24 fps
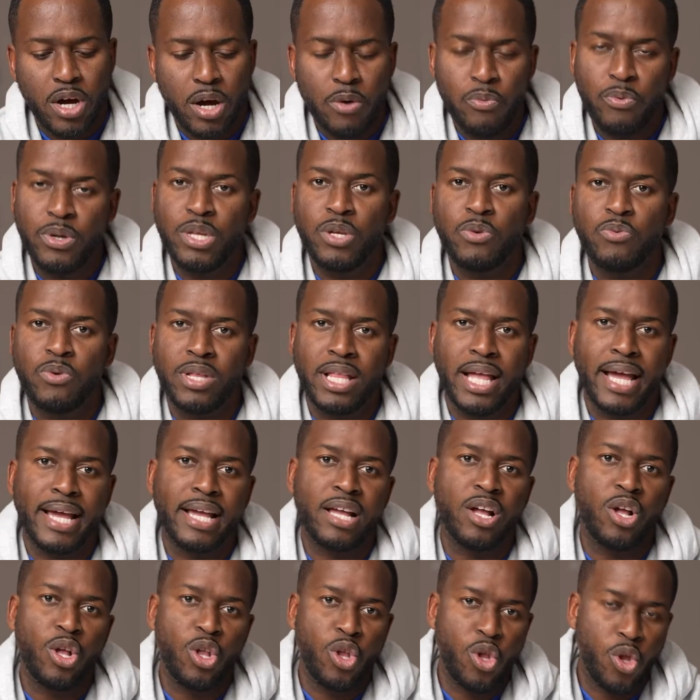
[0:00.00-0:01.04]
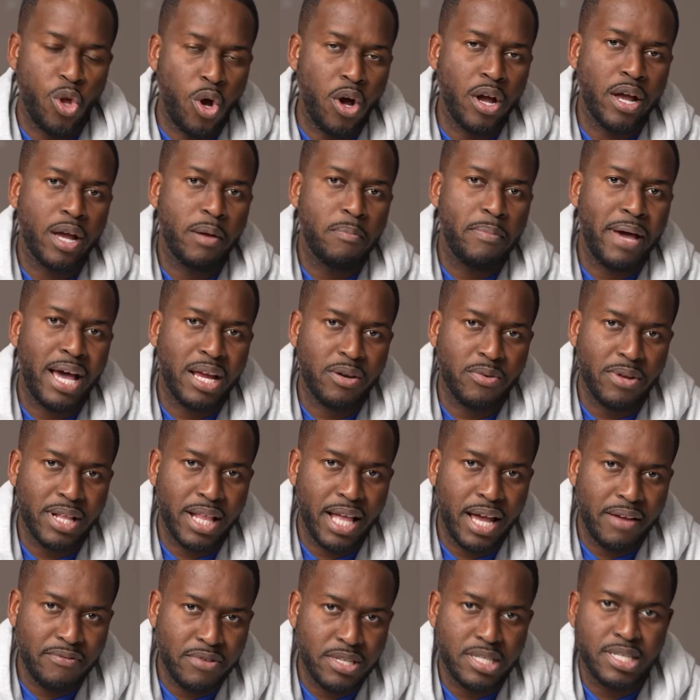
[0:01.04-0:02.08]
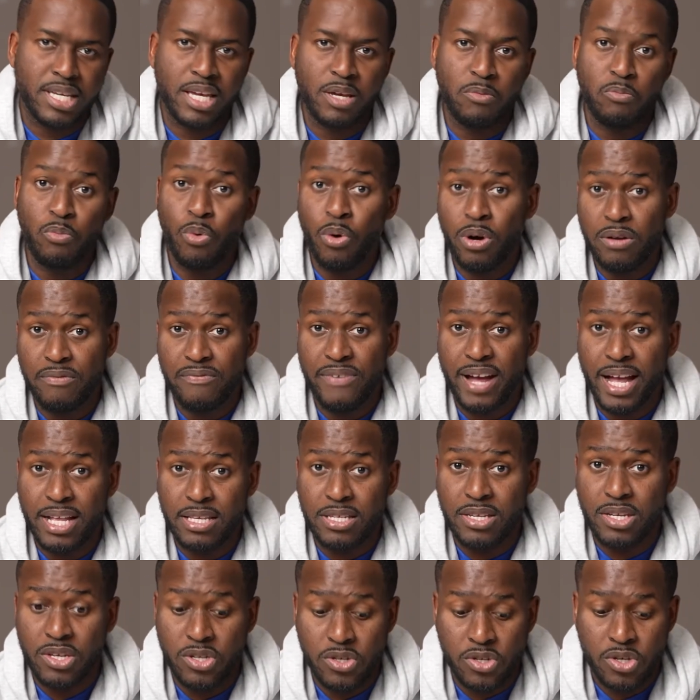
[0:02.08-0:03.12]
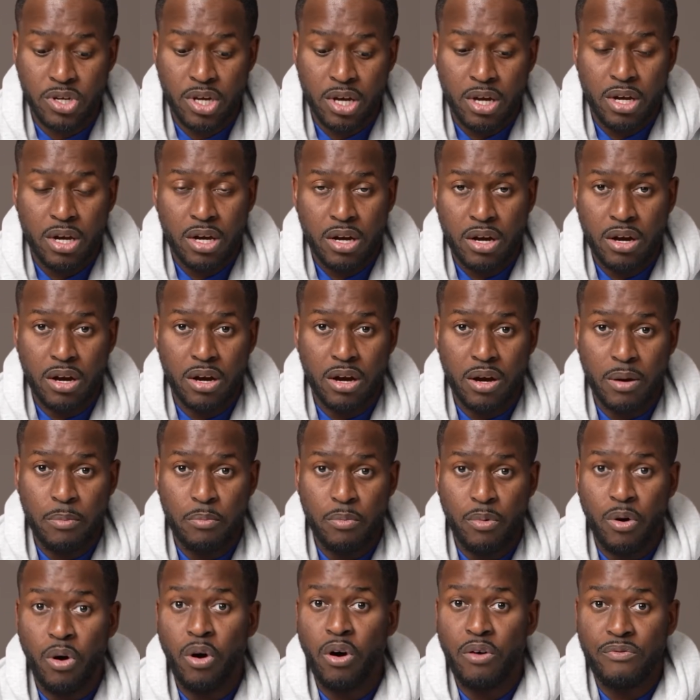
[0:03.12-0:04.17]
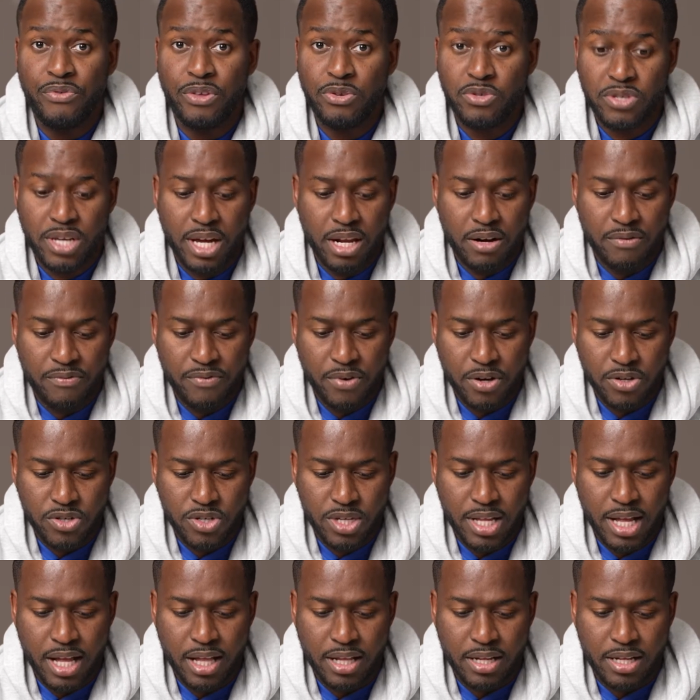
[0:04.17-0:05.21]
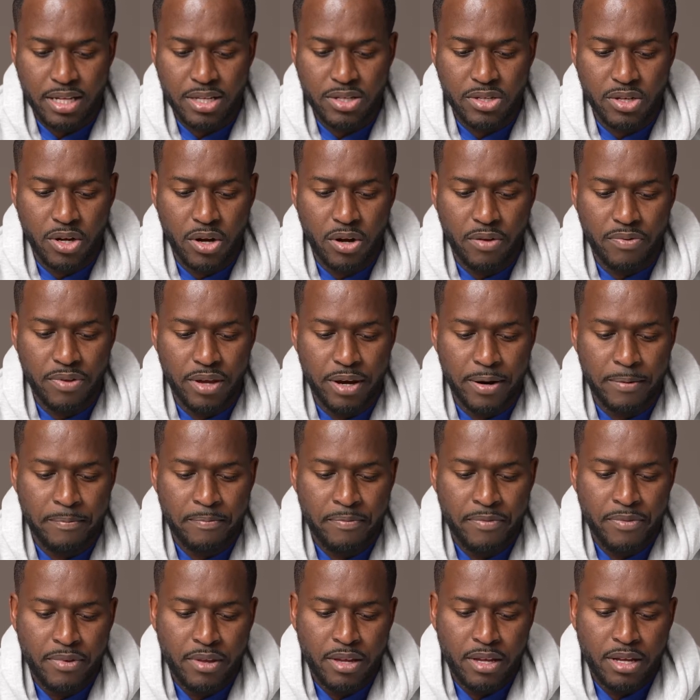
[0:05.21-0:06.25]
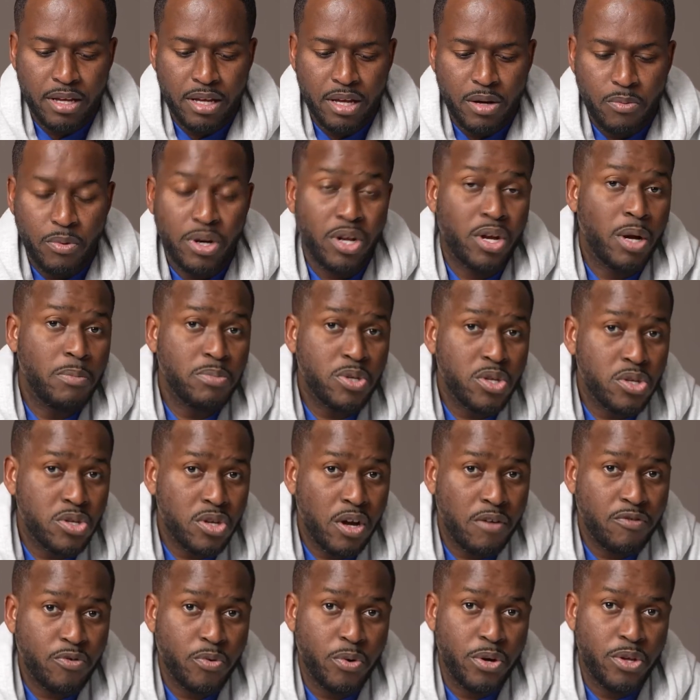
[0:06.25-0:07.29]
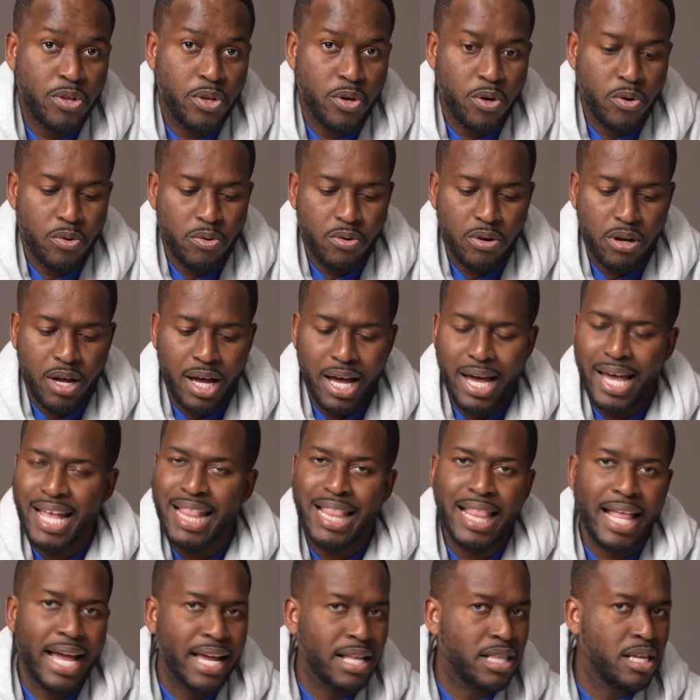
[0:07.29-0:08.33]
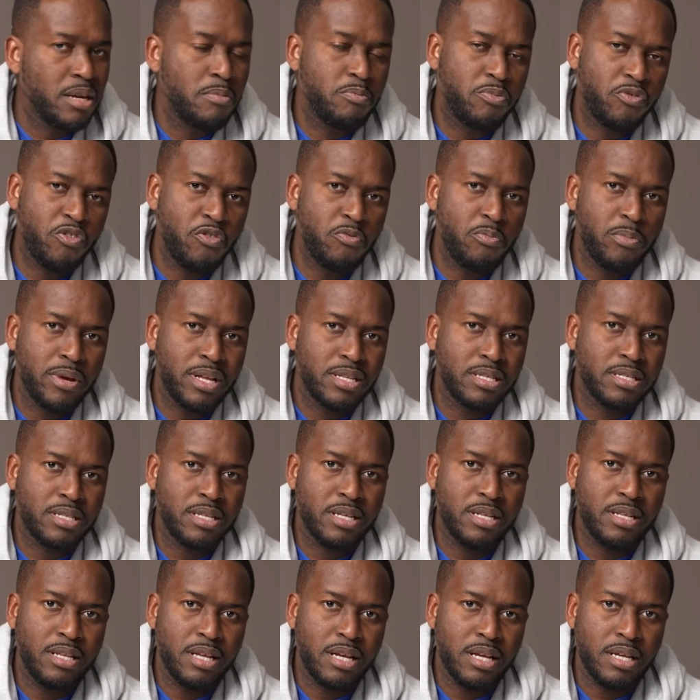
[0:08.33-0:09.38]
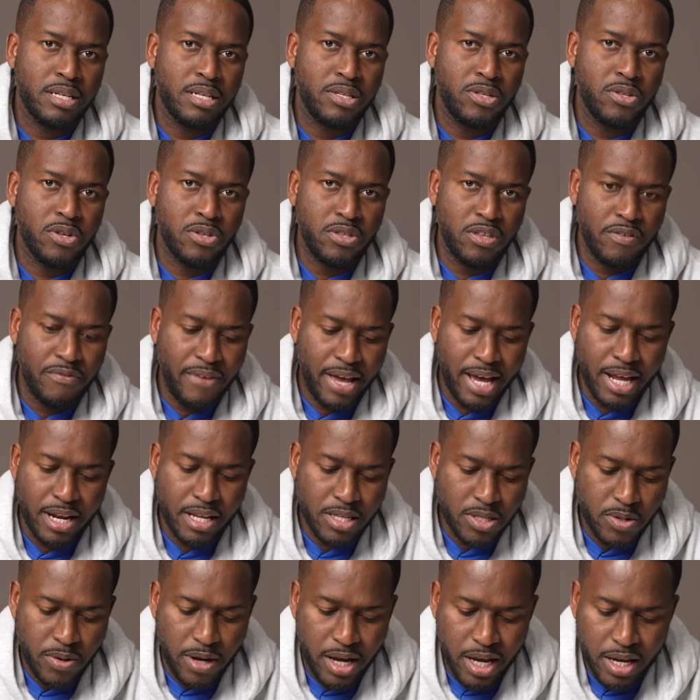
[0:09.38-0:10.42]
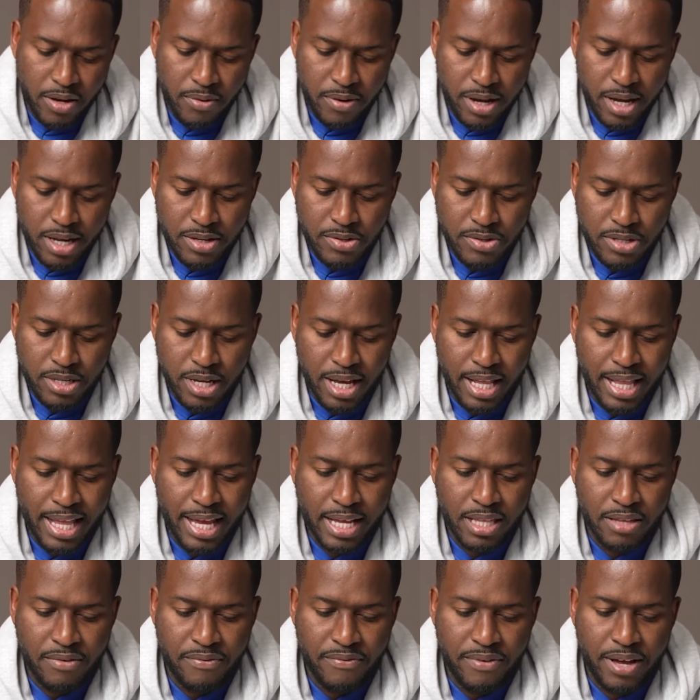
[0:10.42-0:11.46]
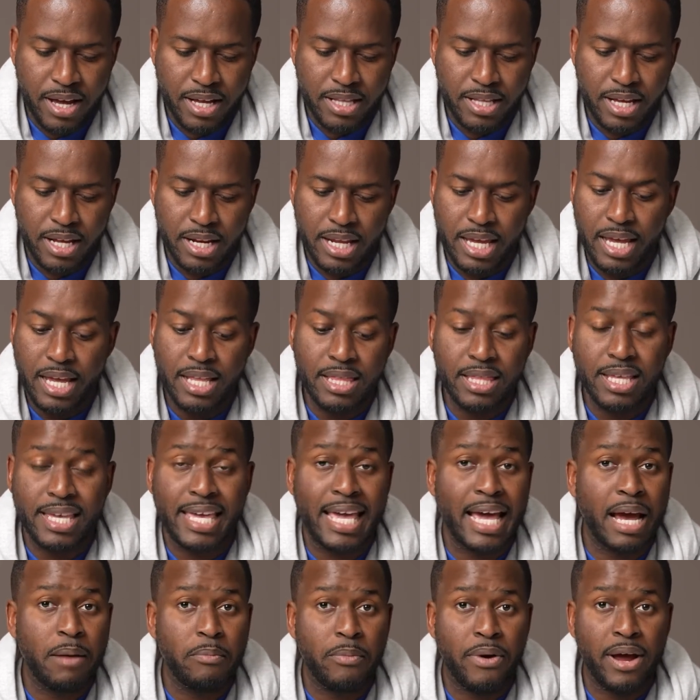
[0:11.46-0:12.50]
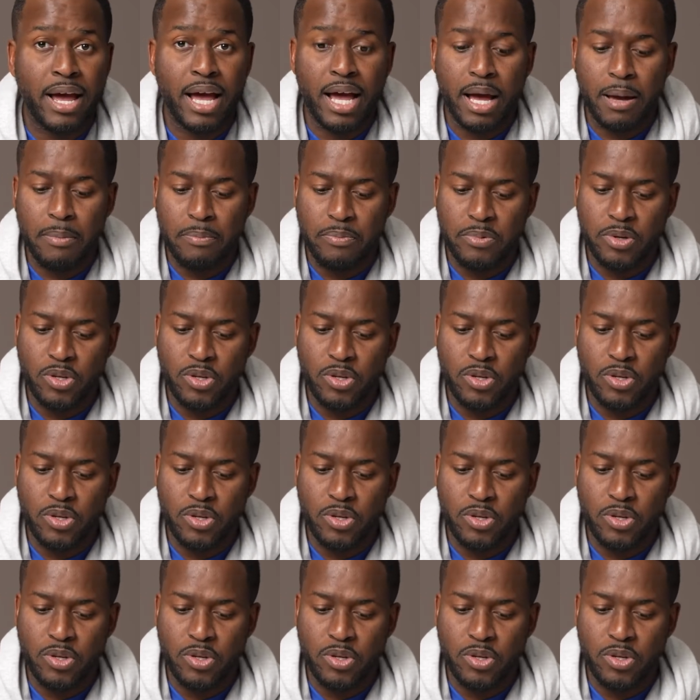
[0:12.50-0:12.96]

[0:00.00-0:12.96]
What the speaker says: I really would like longer battery life to take more advantage of those kind of functionalities on there. When it comes to software though, I like the improvements that they've added to iOS. I like the fact that in the camera app,